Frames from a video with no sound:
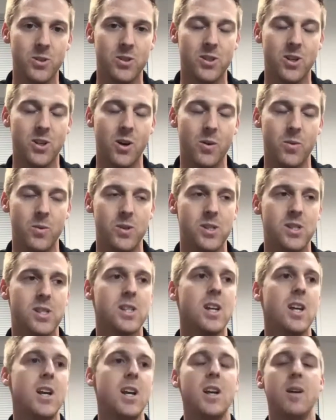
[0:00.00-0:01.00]
So it was
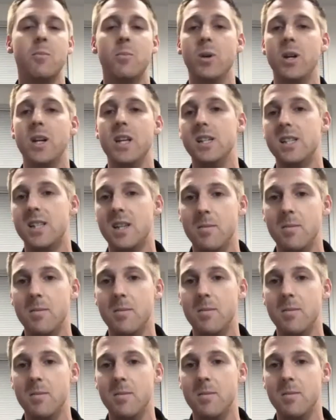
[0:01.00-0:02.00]
pretty
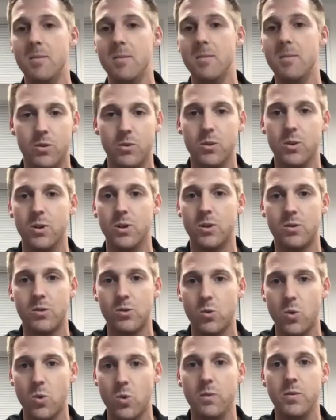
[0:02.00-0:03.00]
intimidating to go
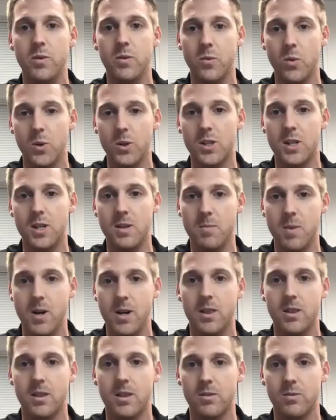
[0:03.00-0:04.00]
through a 12 to 14
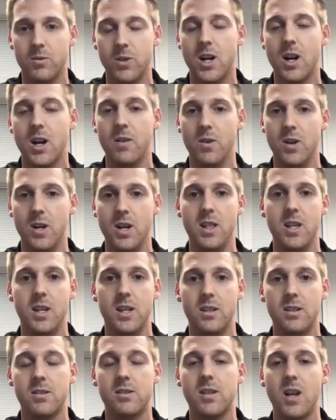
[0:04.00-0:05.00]
month recovery that
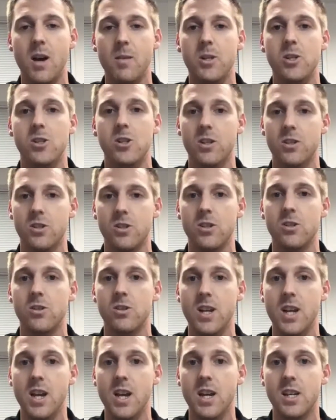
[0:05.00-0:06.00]
Tommy John
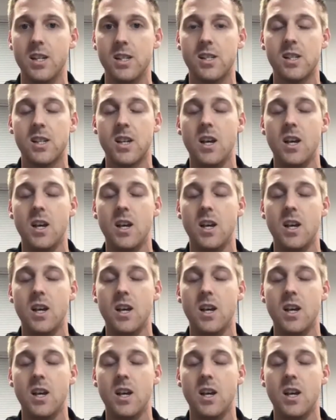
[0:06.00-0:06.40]
surgery is.